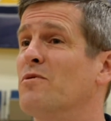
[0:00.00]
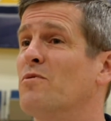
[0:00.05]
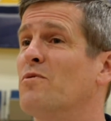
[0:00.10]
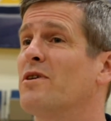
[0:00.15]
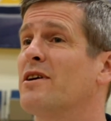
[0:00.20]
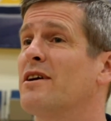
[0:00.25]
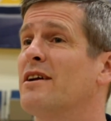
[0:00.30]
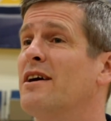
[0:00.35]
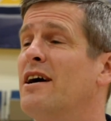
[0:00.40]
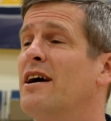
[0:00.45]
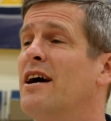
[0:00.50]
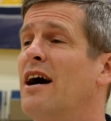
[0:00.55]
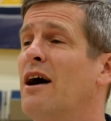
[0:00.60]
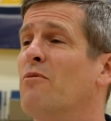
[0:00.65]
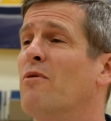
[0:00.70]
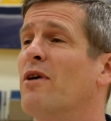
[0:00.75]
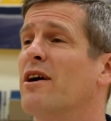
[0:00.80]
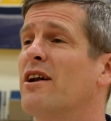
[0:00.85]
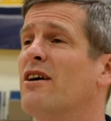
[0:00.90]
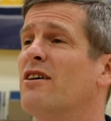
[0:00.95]
And we're gonna, I
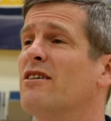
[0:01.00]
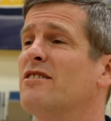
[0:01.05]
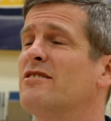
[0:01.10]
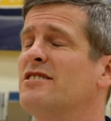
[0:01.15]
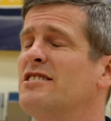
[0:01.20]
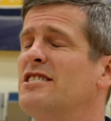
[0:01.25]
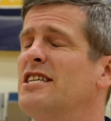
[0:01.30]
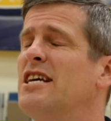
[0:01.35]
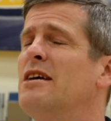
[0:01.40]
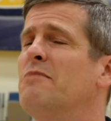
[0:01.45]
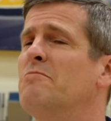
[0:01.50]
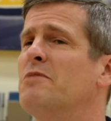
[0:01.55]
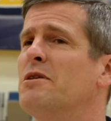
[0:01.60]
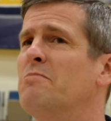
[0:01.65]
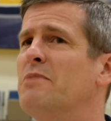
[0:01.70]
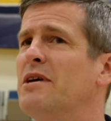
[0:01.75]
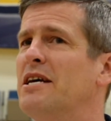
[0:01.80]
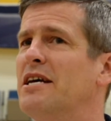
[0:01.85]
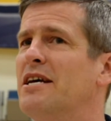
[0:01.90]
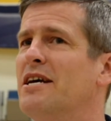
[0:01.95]
want our team to
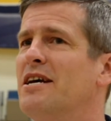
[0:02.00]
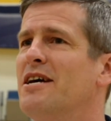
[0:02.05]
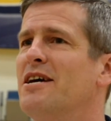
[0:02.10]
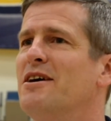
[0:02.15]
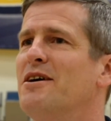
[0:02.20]
be